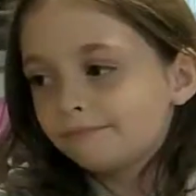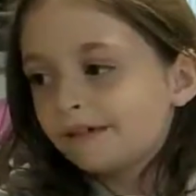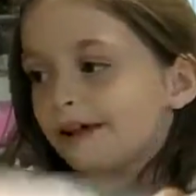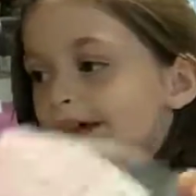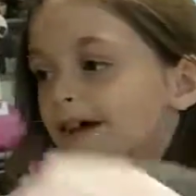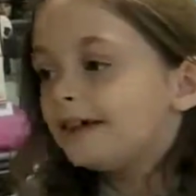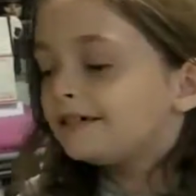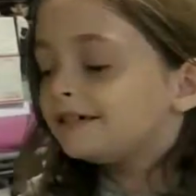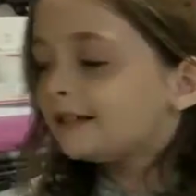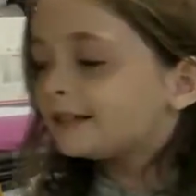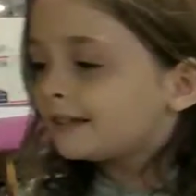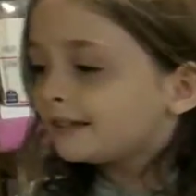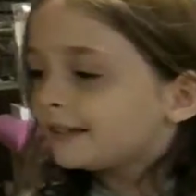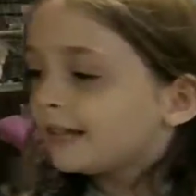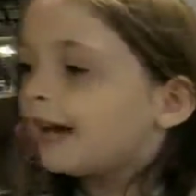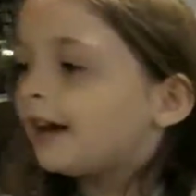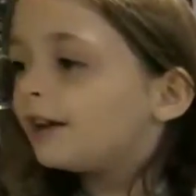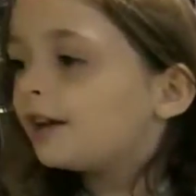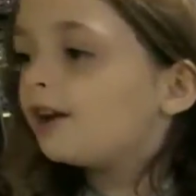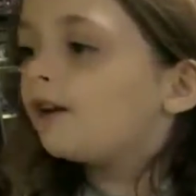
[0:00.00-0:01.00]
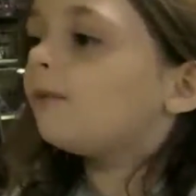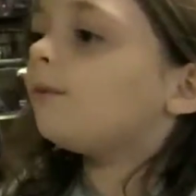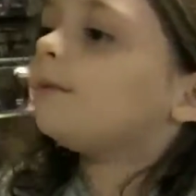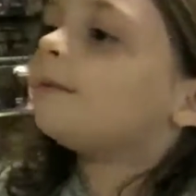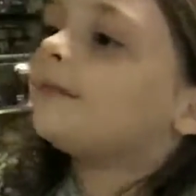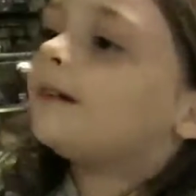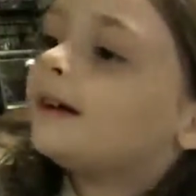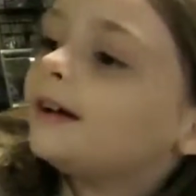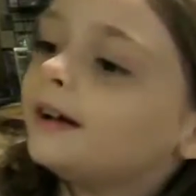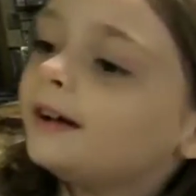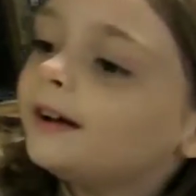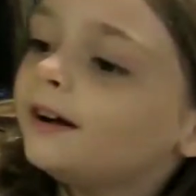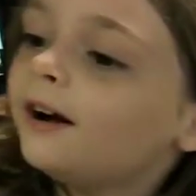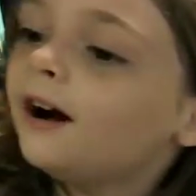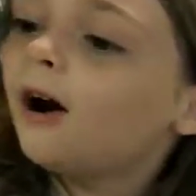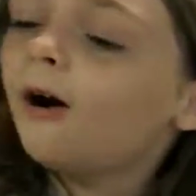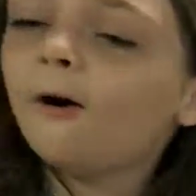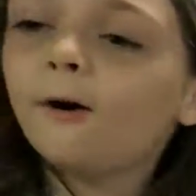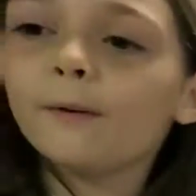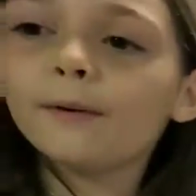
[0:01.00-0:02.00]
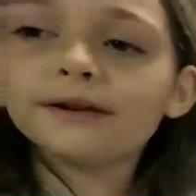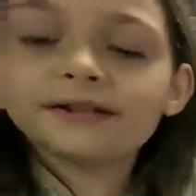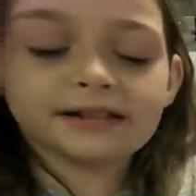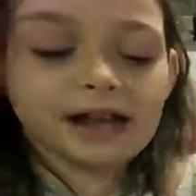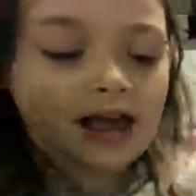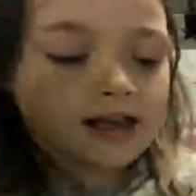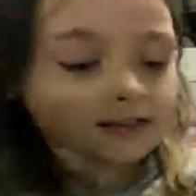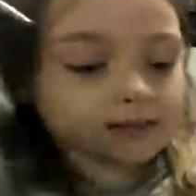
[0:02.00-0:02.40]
Just to tell you, always